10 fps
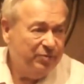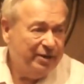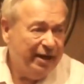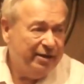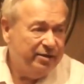
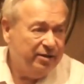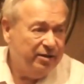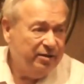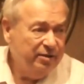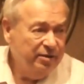from
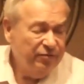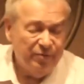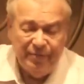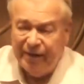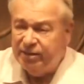Canada,
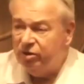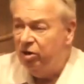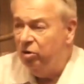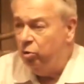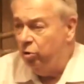from
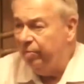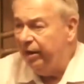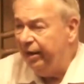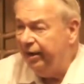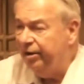Mexico, or
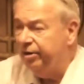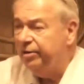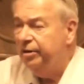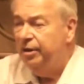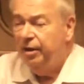by
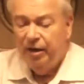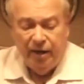air.